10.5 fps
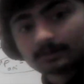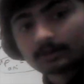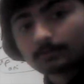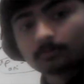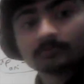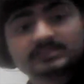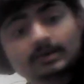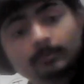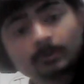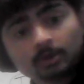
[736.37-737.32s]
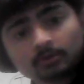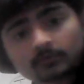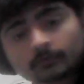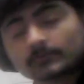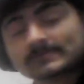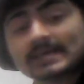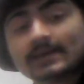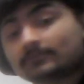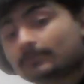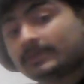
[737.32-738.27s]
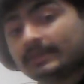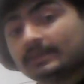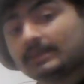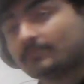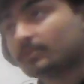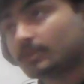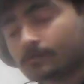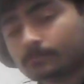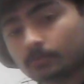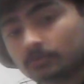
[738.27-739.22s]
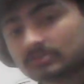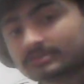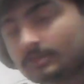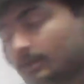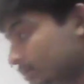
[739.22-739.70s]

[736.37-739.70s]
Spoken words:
the number of subintervals have to be even numbers